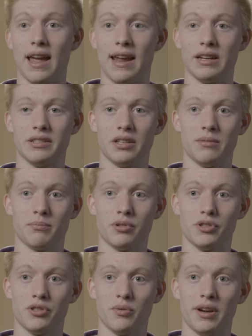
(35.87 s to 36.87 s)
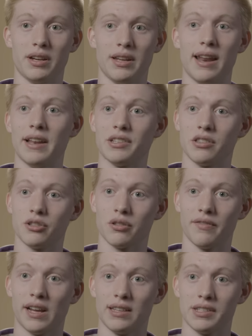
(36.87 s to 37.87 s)
and in pursuing an end to the
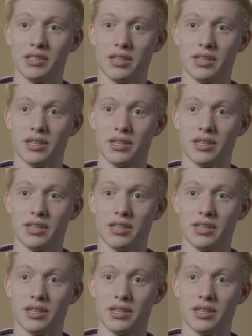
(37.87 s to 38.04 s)
surveillance